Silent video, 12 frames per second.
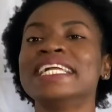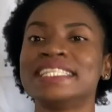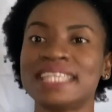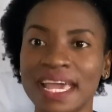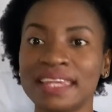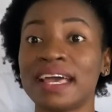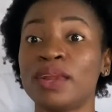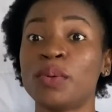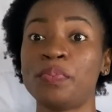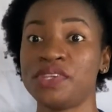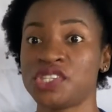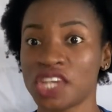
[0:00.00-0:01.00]
then
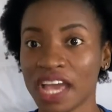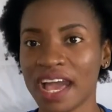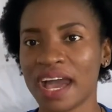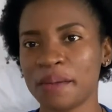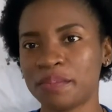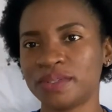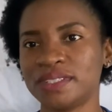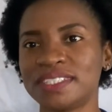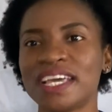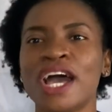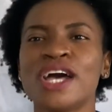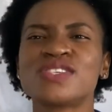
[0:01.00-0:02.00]
alopecia happened
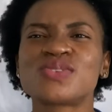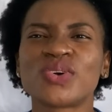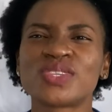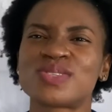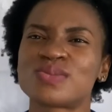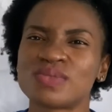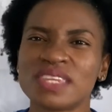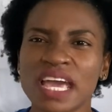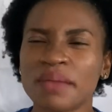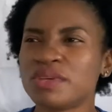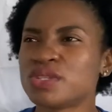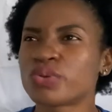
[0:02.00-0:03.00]
so to
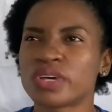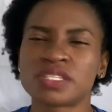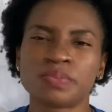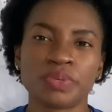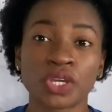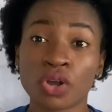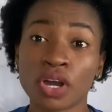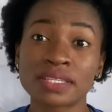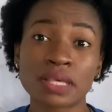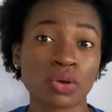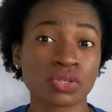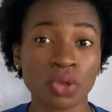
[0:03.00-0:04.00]
them it was because
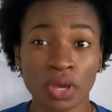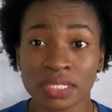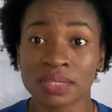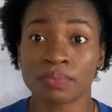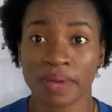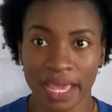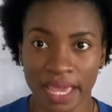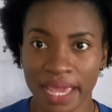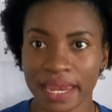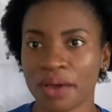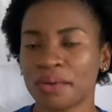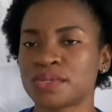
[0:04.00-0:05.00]
i was cutting my hair
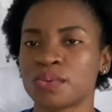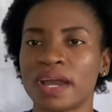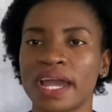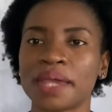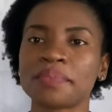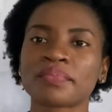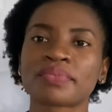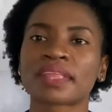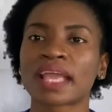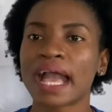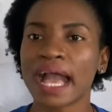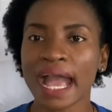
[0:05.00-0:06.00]
that was why
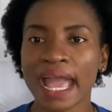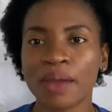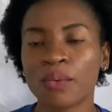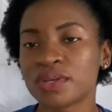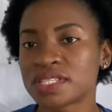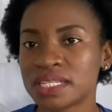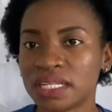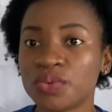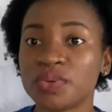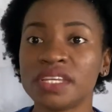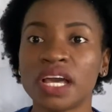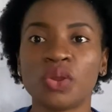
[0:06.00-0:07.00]
i was dealing
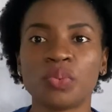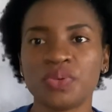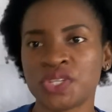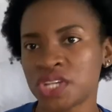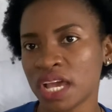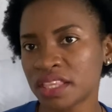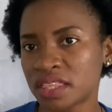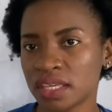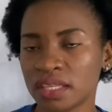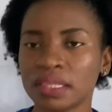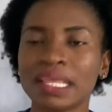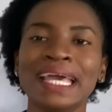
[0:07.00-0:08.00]
with the alopecia
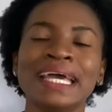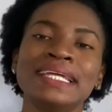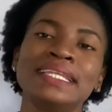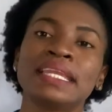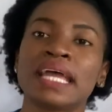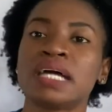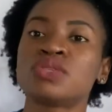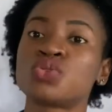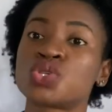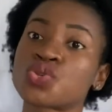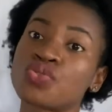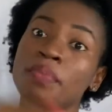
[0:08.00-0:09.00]
thing then i had to
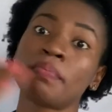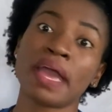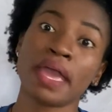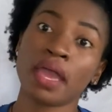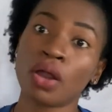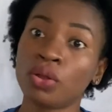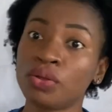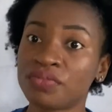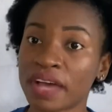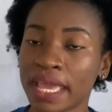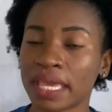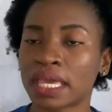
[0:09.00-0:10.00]
scrape my hair all over
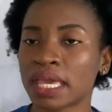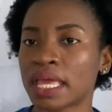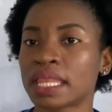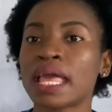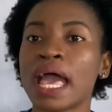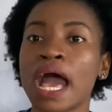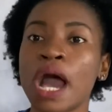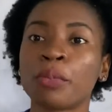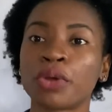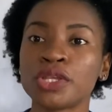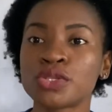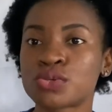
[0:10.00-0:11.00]
again i'm
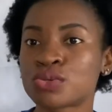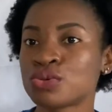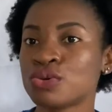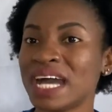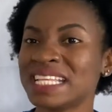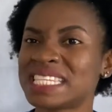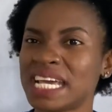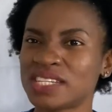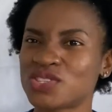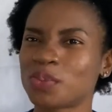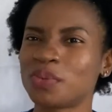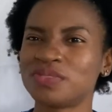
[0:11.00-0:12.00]
going to attach
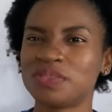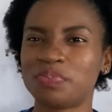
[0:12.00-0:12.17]
some of the